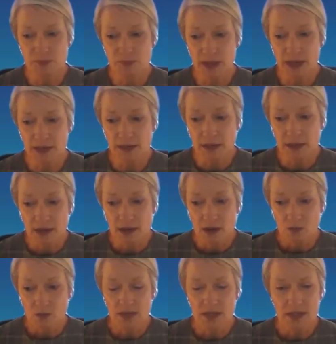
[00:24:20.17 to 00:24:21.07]
But
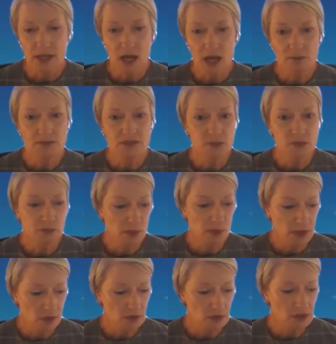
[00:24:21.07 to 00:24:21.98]
when it comes to
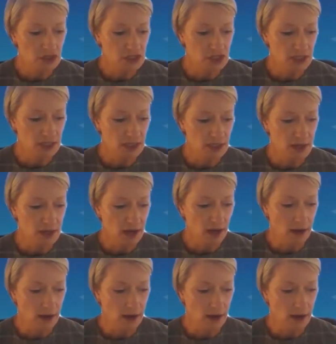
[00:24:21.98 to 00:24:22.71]
biology,